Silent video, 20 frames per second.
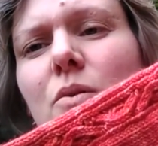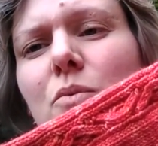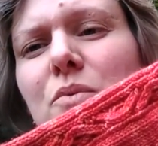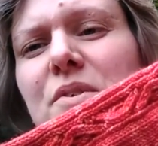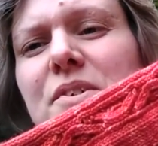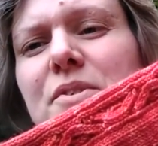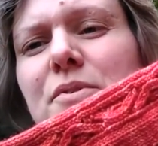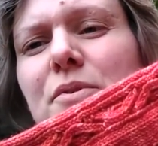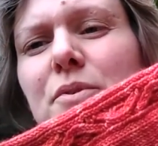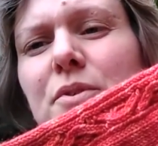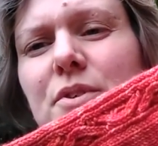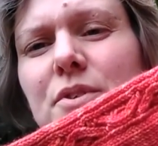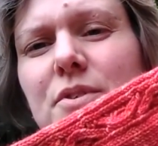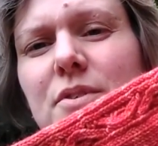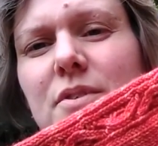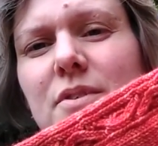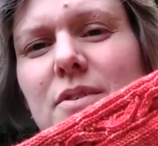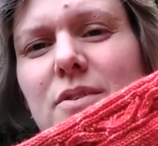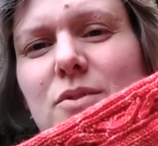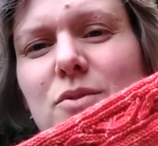resort
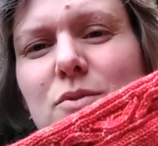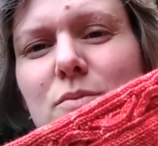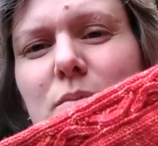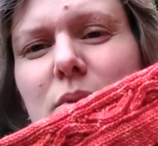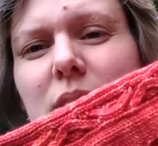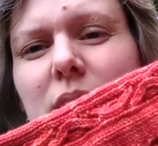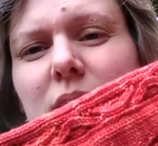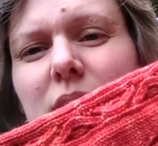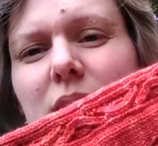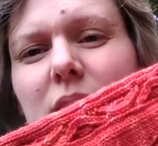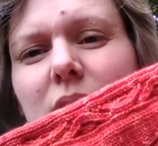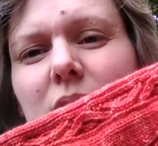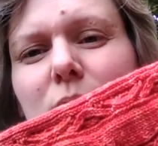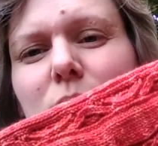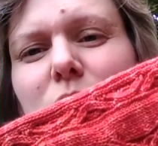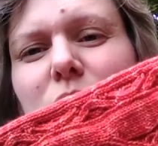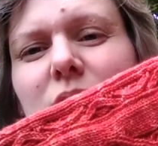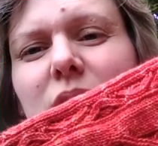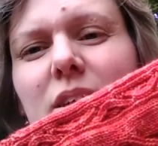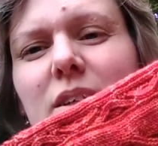to my
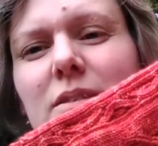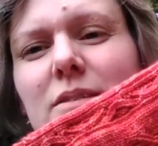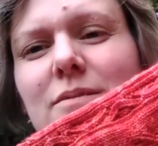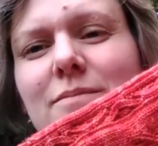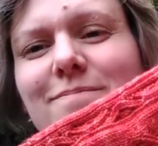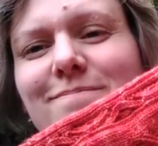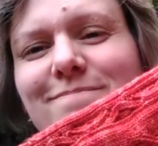cable needle.